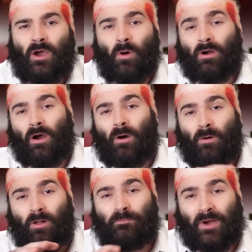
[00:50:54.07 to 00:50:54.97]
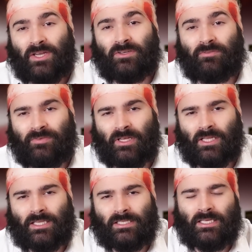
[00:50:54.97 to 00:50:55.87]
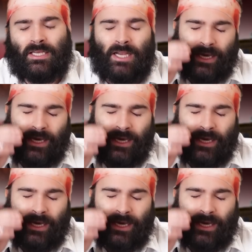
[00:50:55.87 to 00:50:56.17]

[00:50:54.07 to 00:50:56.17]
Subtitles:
or a whole bunch of villains.